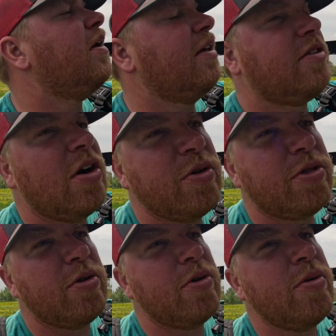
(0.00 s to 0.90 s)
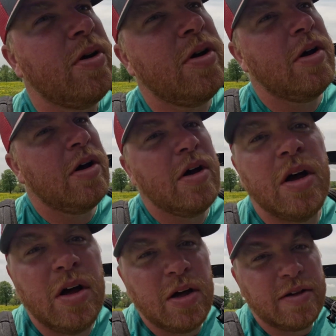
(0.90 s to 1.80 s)
is going through,
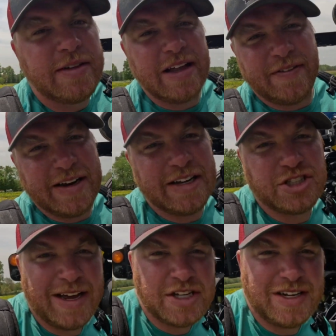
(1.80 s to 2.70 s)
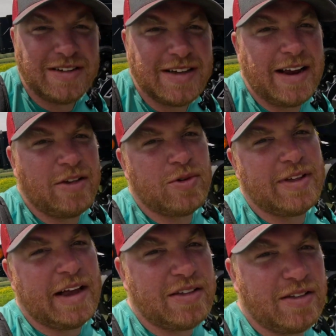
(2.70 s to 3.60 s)
seeing if I need to change any settings once
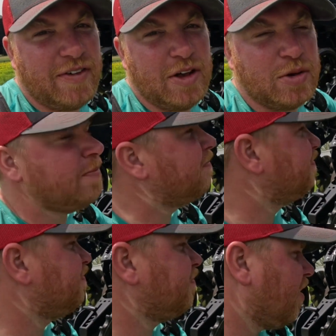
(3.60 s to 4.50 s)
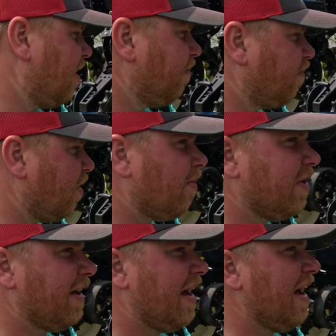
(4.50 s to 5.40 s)
I get to the field. Probably
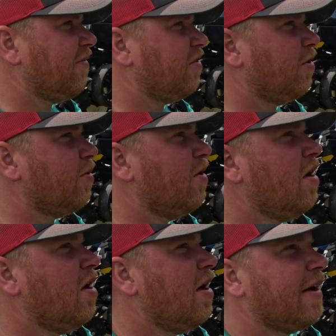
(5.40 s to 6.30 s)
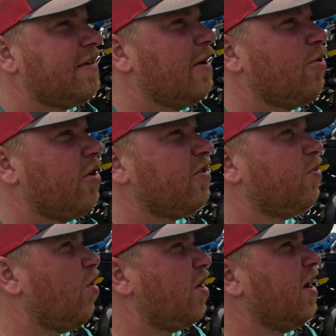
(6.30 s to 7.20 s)
gonna have to. See, we're on
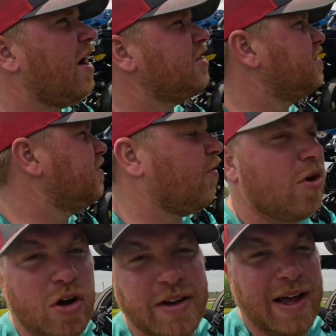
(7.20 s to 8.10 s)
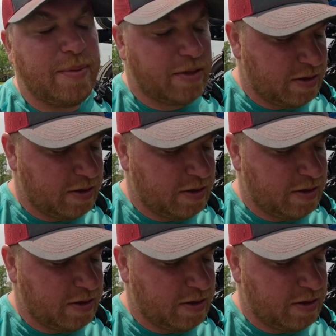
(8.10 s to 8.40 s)
some wrong notches for our depth,